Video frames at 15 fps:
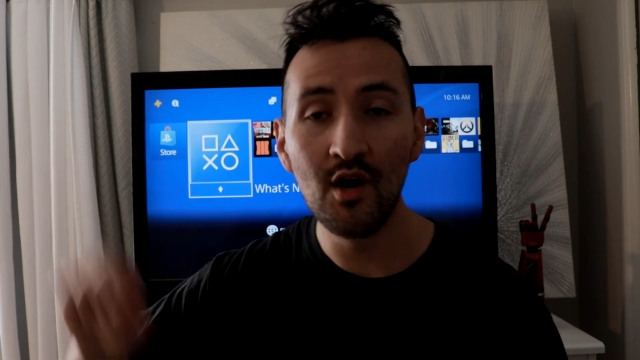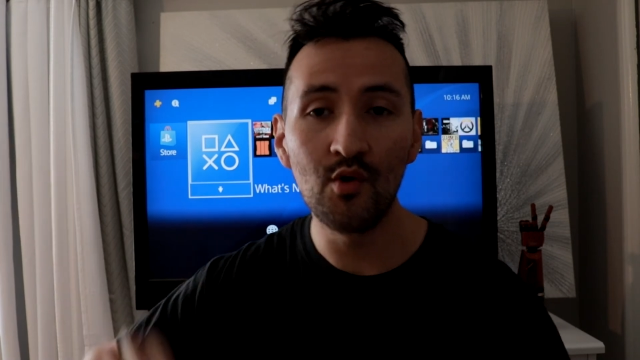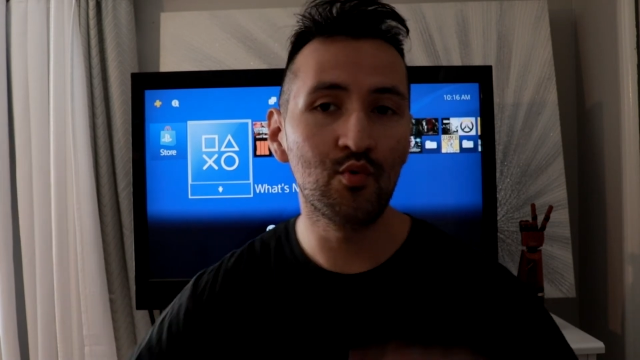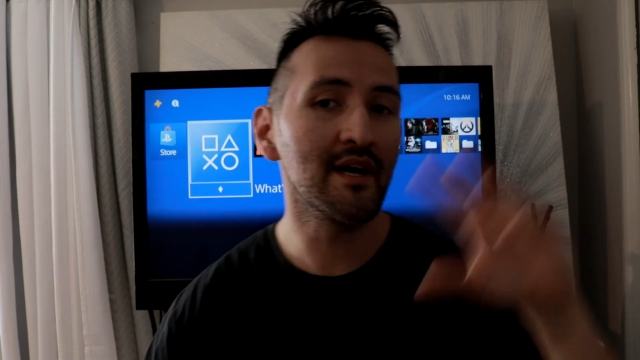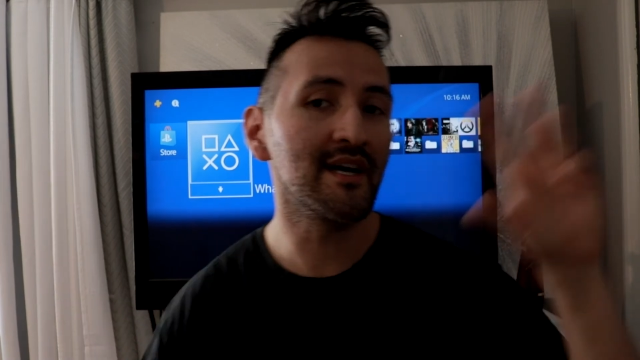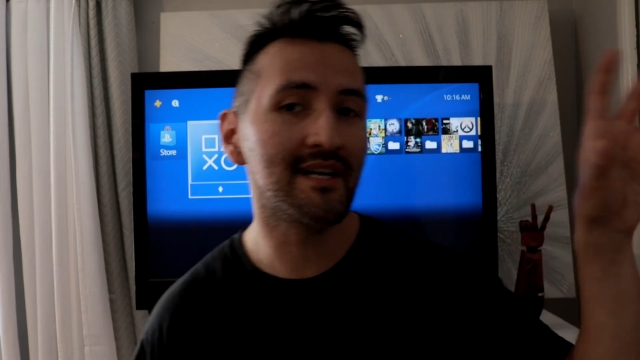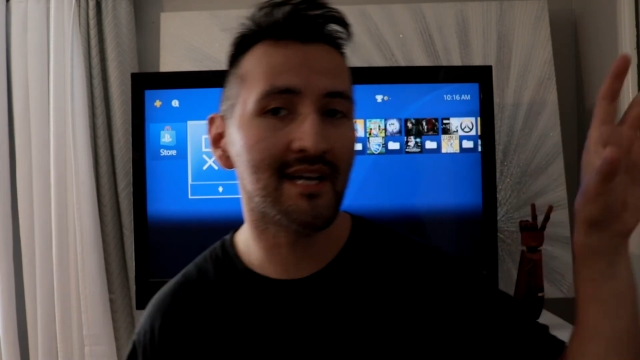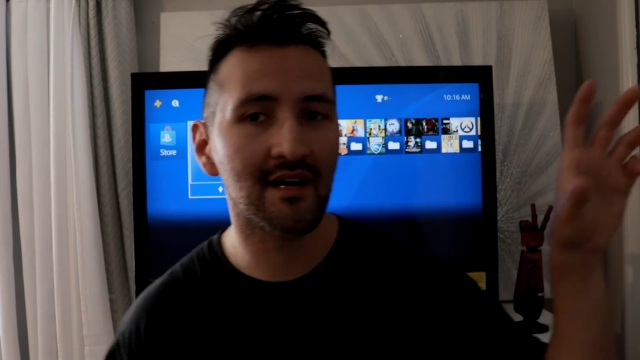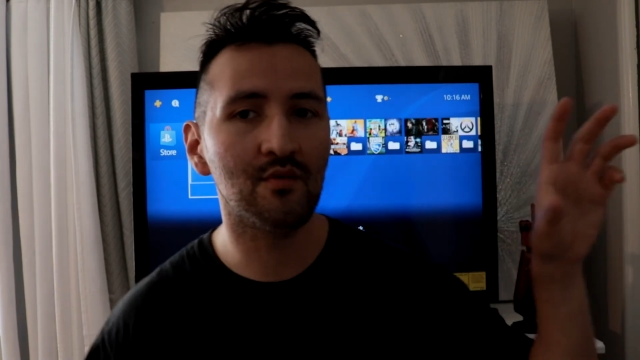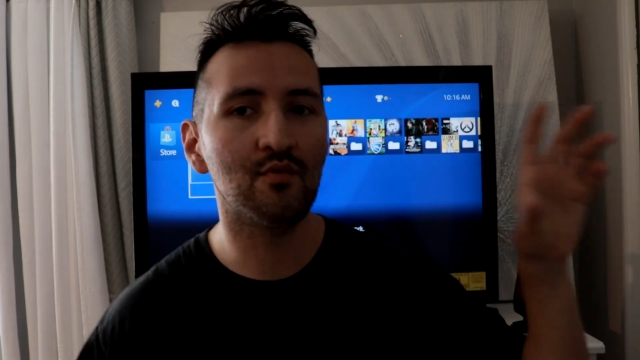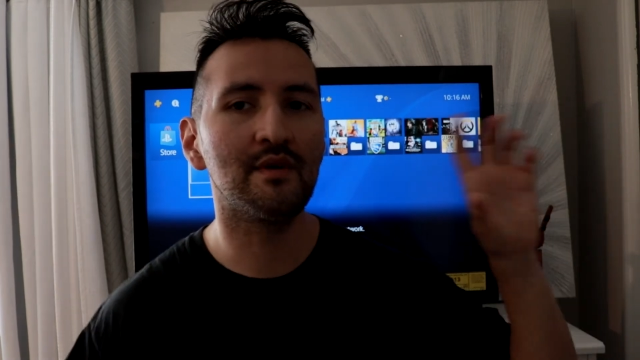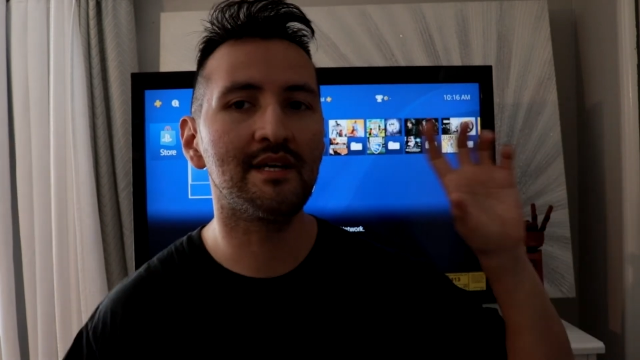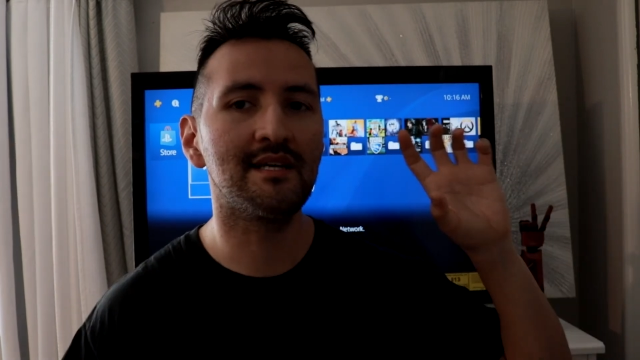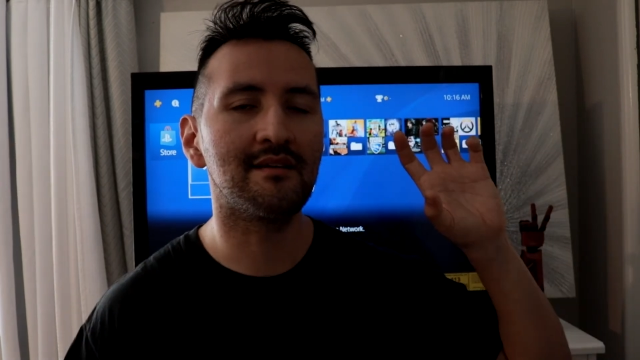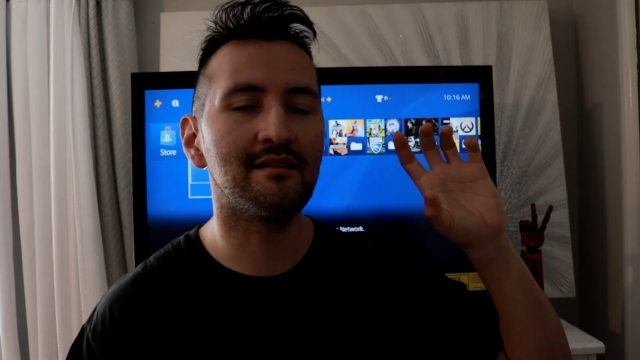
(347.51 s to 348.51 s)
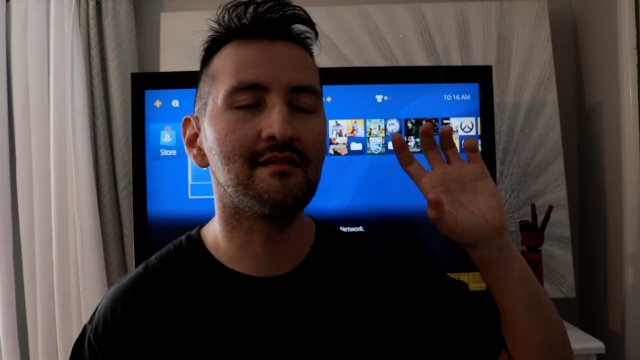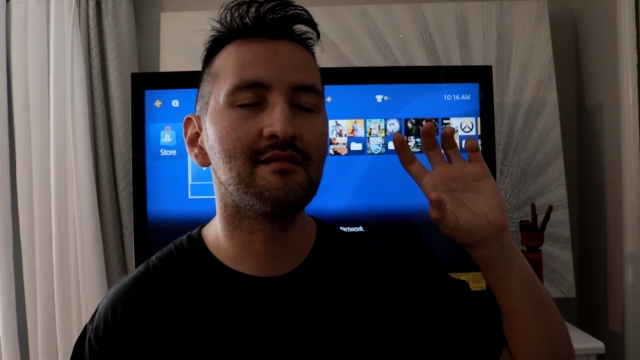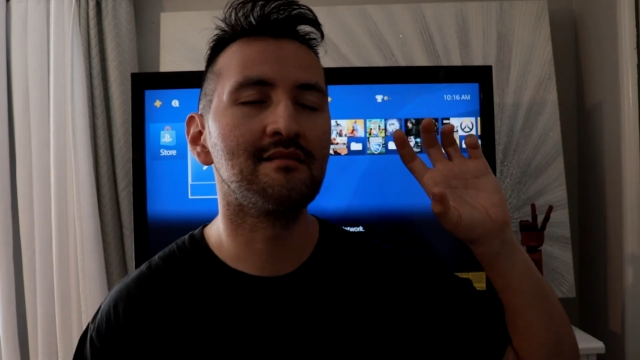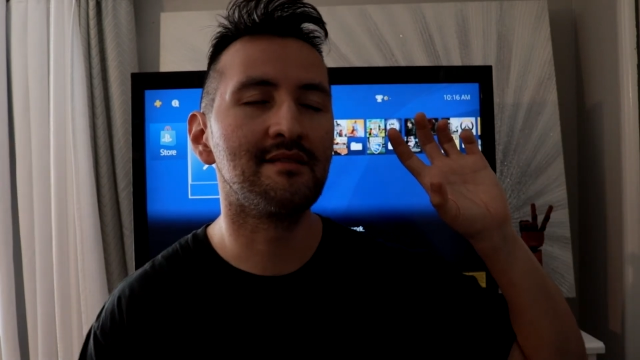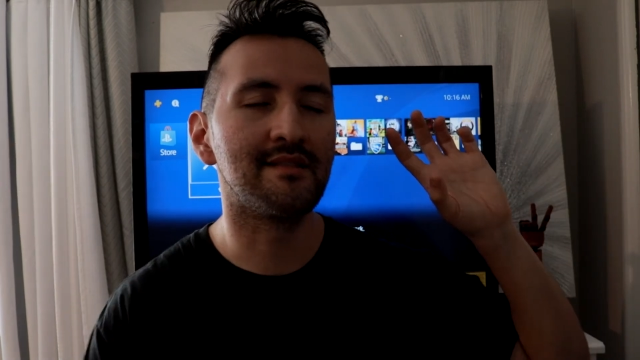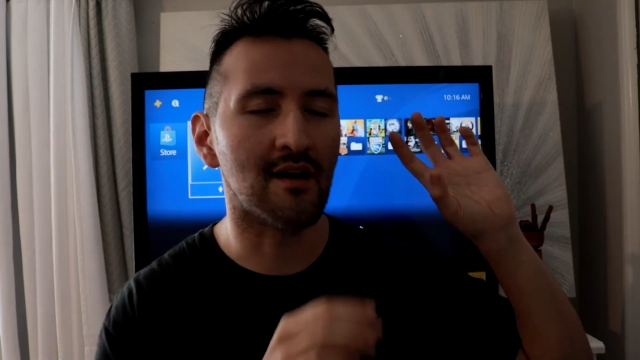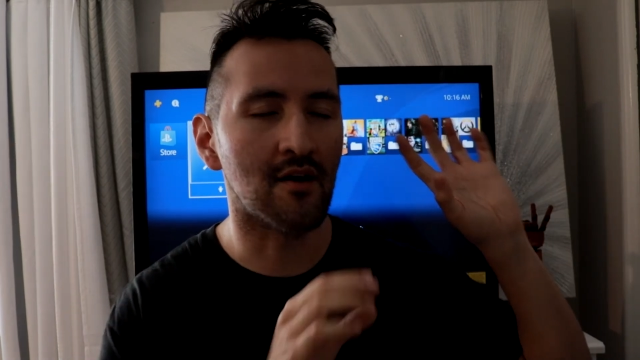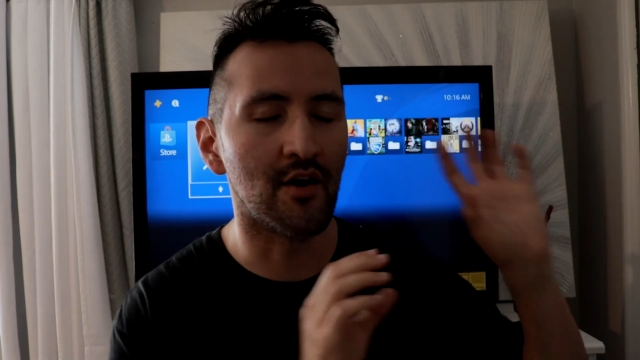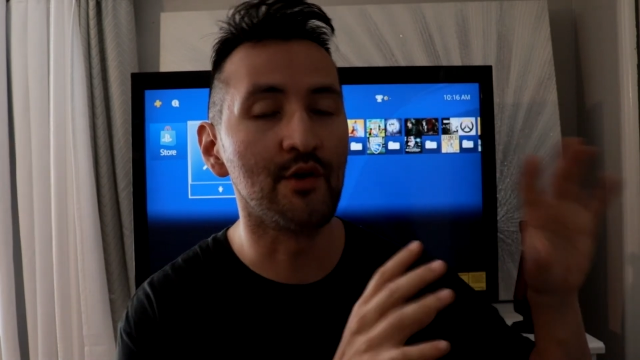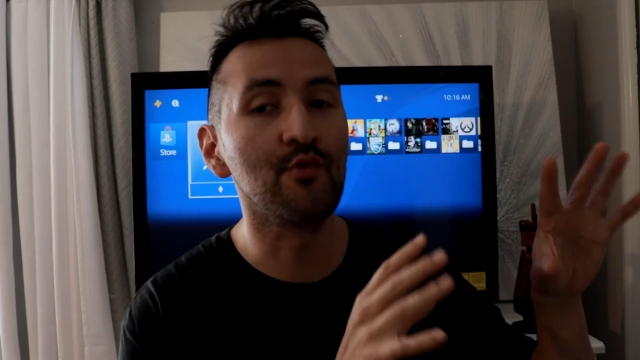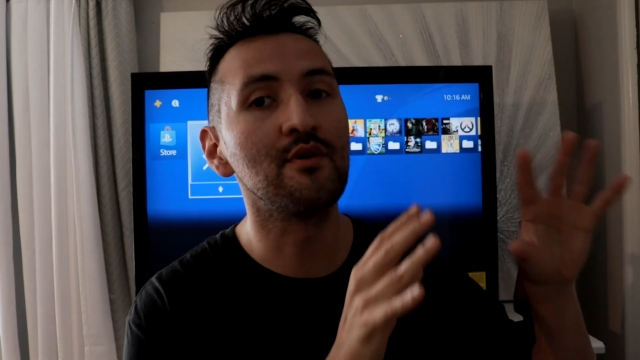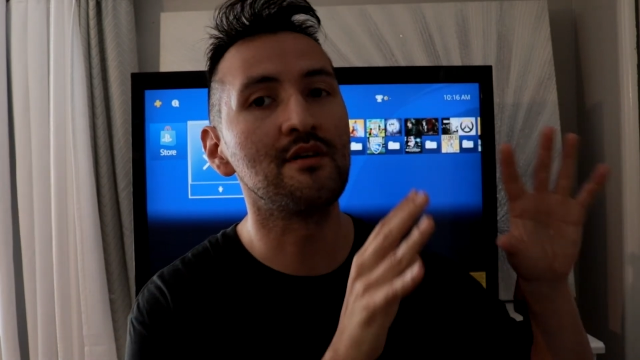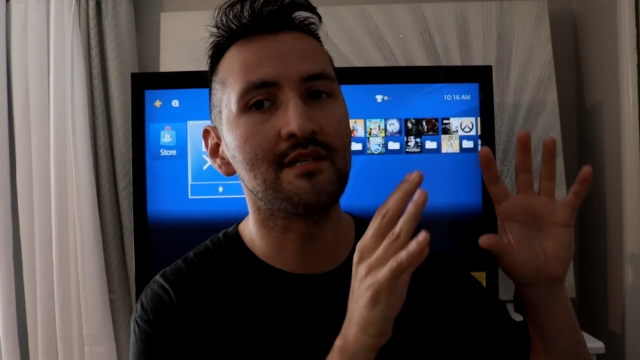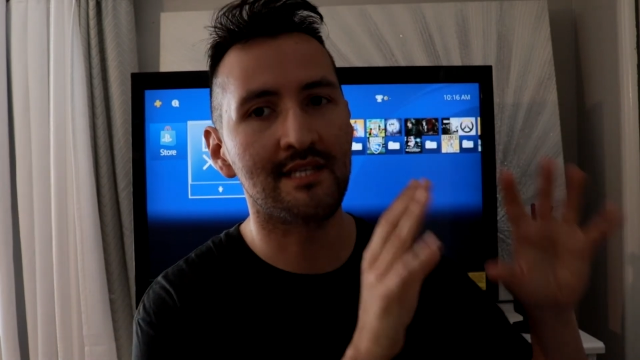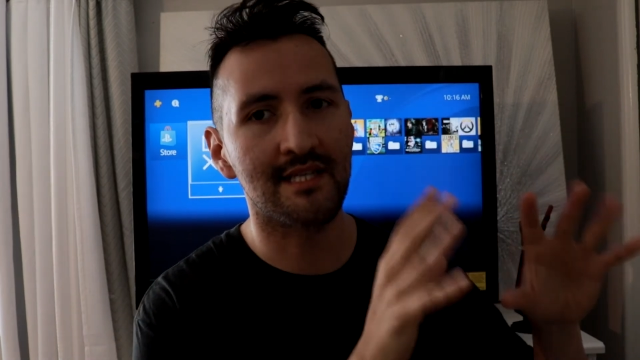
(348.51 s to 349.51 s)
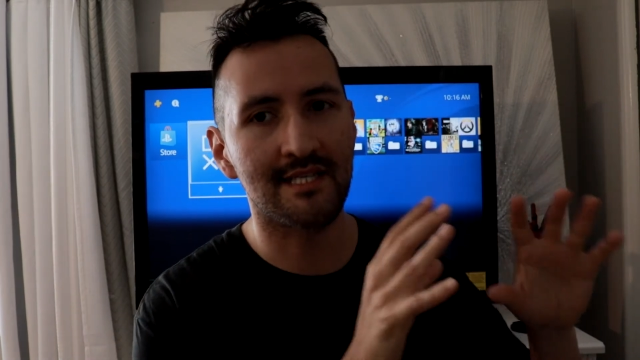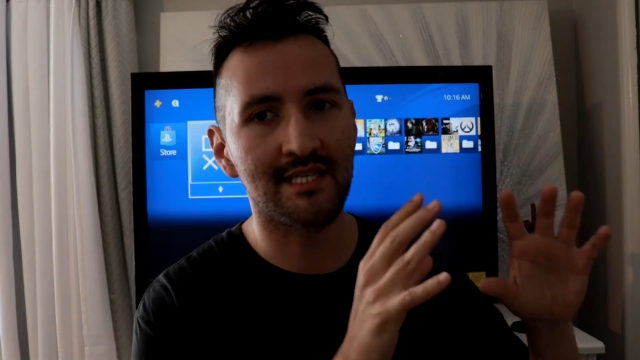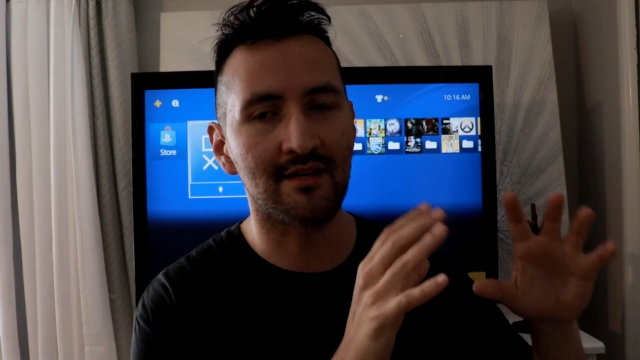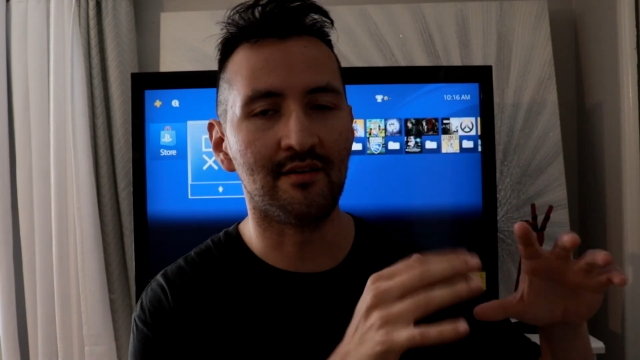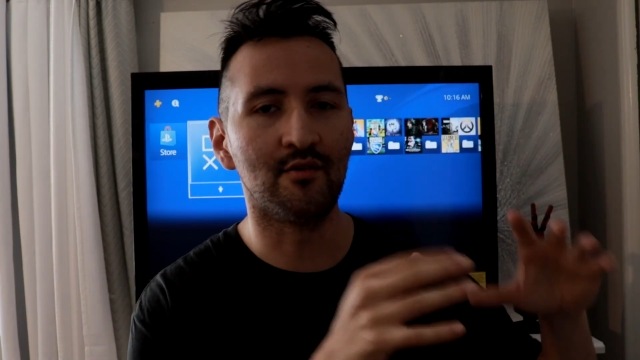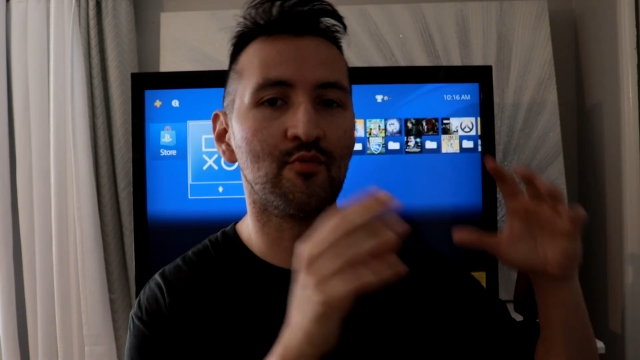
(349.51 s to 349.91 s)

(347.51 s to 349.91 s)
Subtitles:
Right now, hardware is necessary.